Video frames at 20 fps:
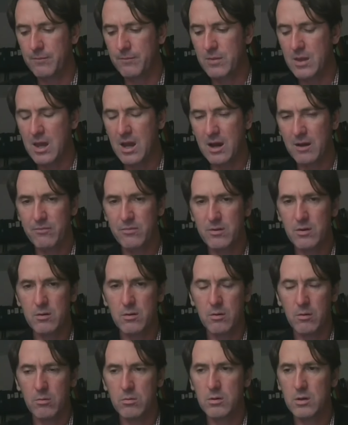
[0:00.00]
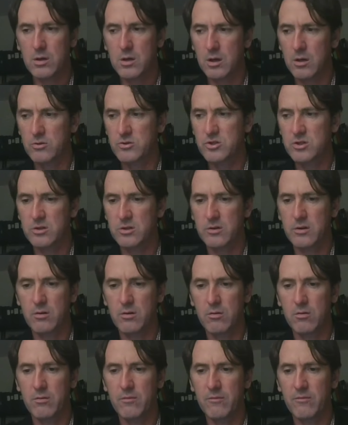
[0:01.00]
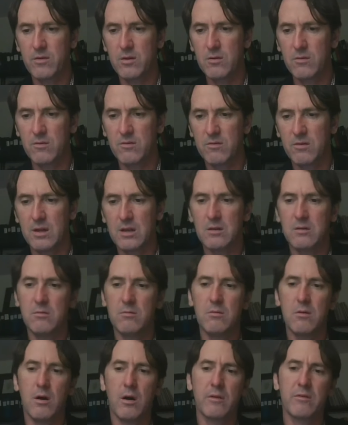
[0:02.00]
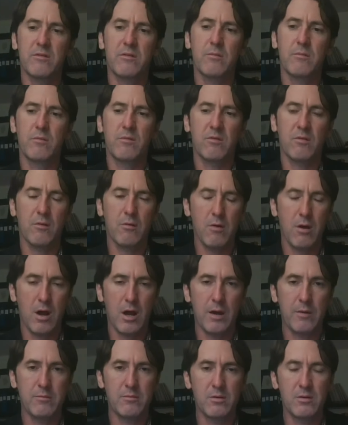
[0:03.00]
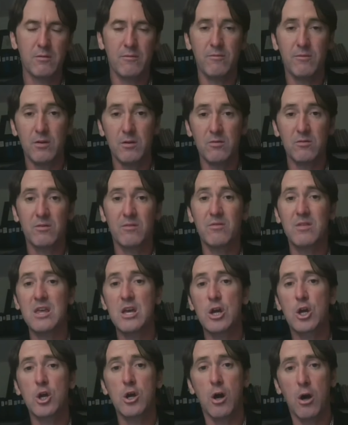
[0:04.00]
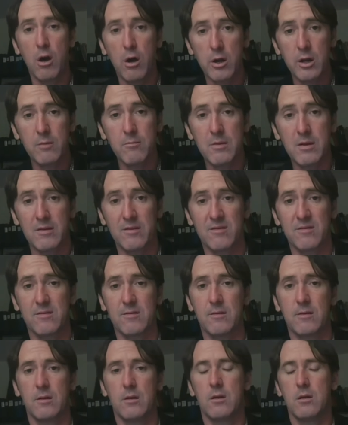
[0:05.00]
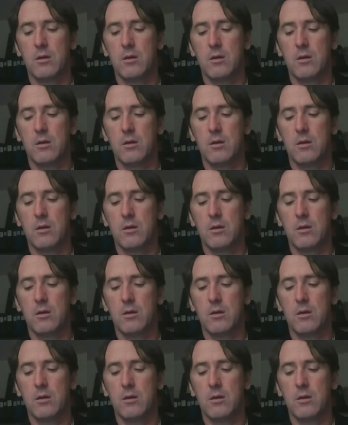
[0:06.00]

they have their own culture, their own views. They do not subscribe to the views of the economist.